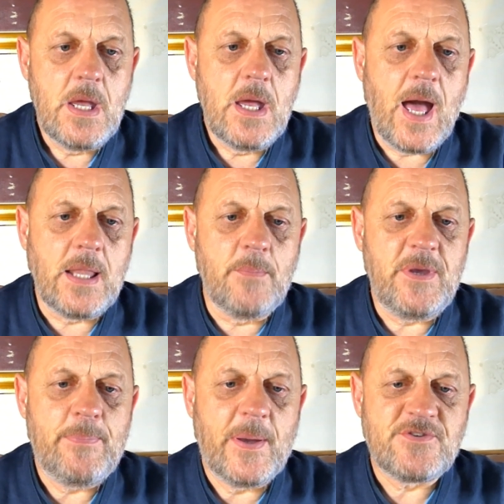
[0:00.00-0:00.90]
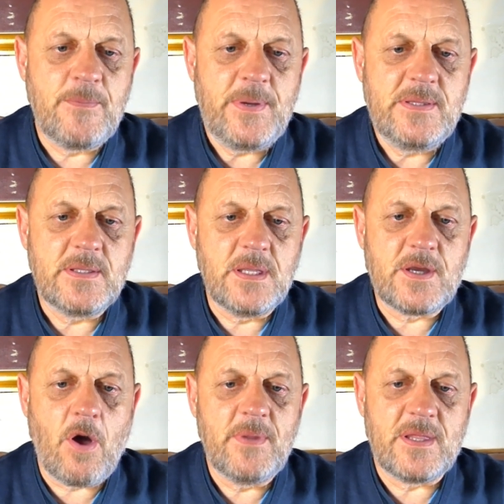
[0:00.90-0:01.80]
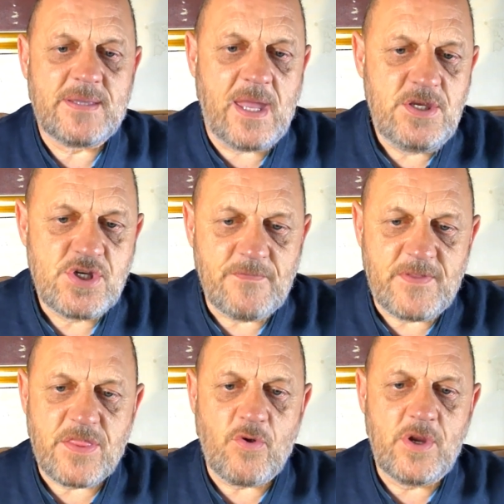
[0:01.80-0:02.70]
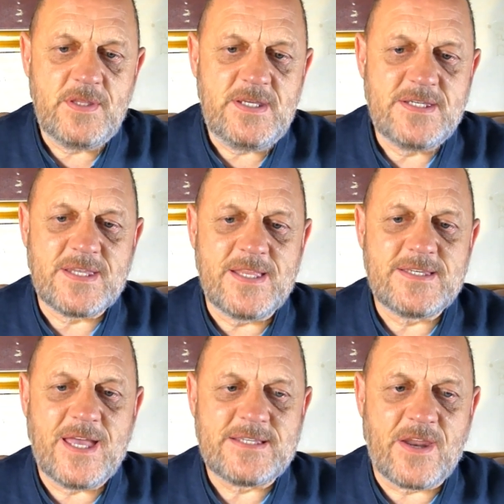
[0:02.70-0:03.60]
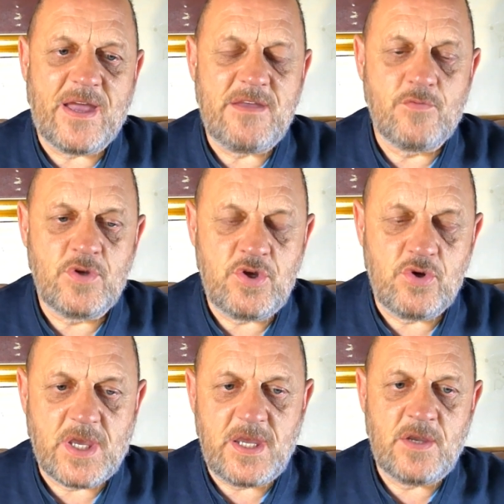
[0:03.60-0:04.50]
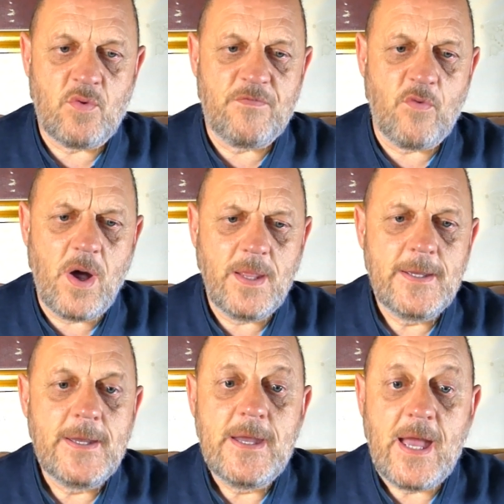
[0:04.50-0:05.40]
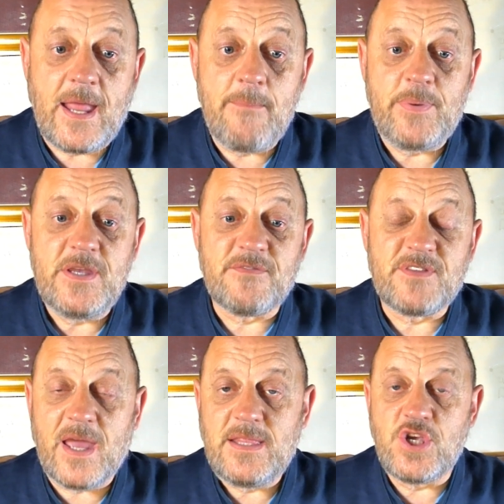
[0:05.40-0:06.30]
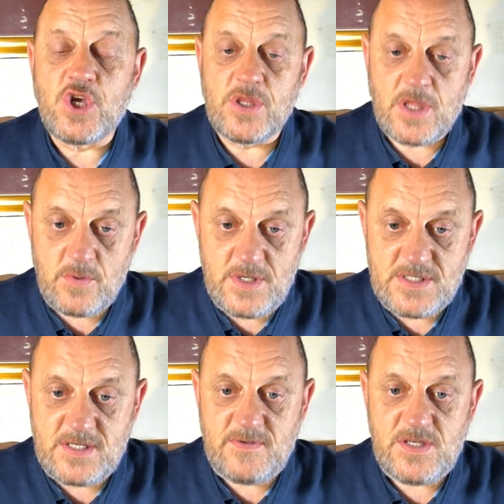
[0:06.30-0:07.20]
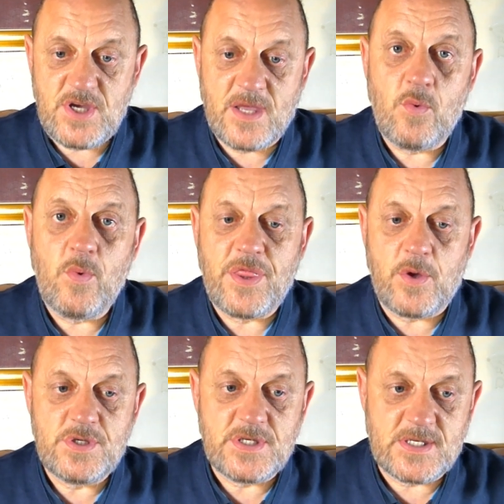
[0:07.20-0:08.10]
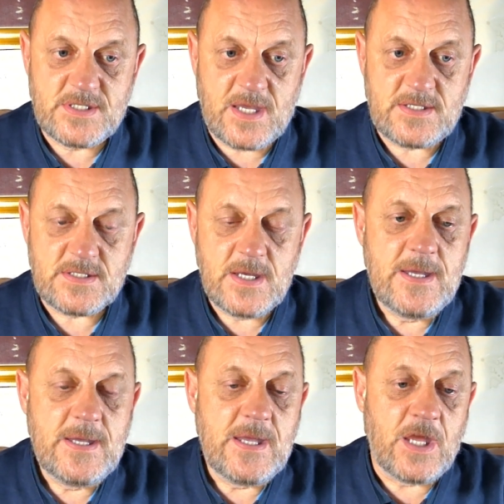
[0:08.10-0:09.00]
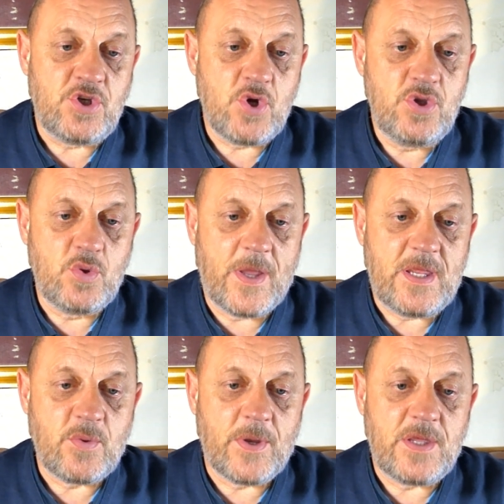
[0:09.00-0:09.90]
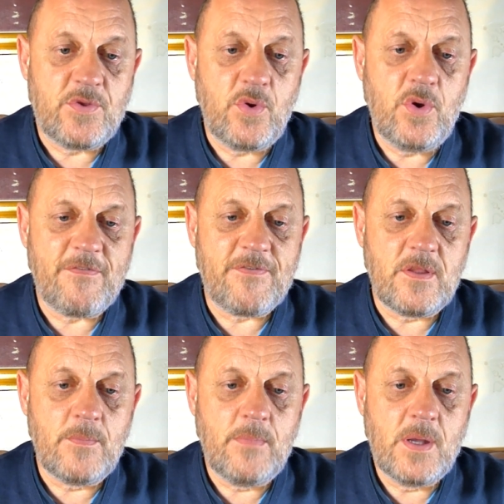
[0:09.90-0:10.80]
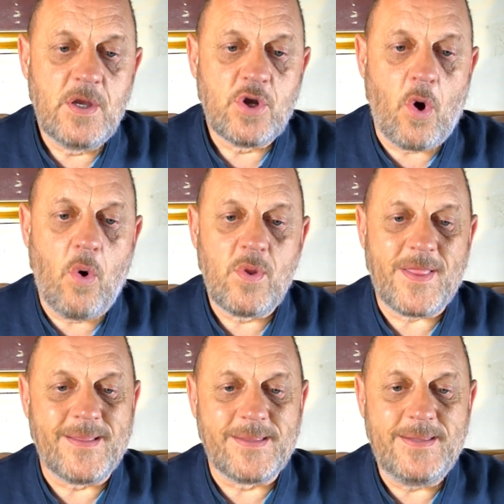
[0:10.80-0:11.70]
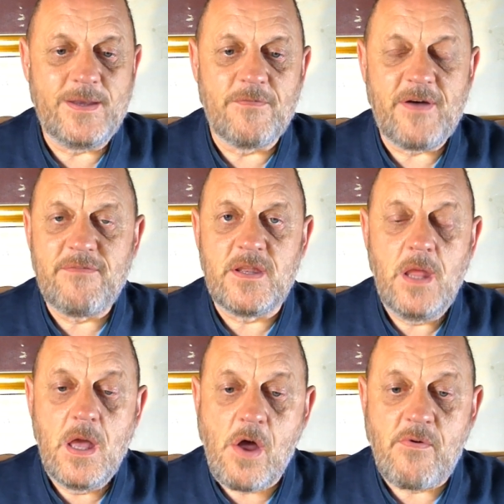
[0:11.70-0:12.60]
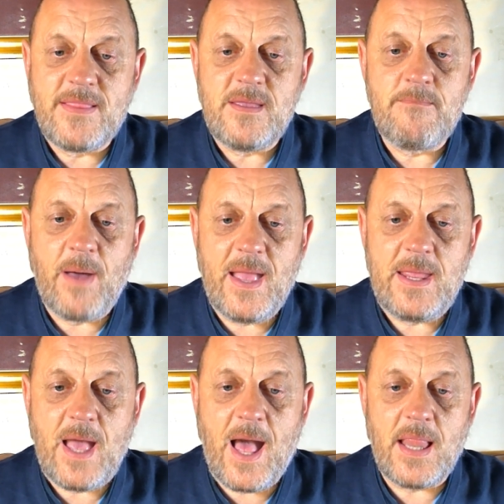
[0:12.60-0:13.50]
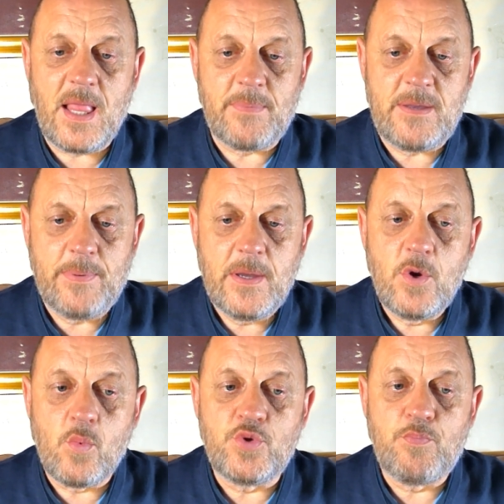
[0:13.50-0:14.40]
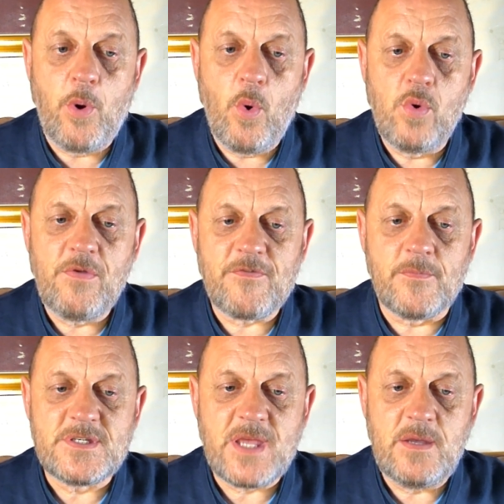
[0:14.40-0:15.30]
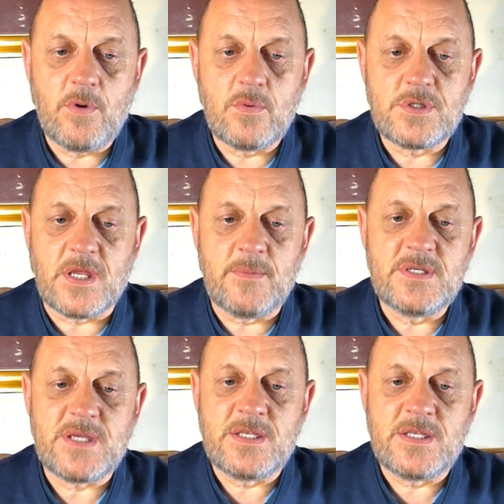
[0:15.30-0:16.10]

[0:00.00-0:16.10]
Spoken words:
Al-Habib has repeatedly come to the attention of the authorities since his arrival in the UK in 2004, and MPs have tried to shut down his TV channel without success. In June 2022, a film called The Lady of Heaven, written by Al-Habib, was pulled from Cineworld cinemas in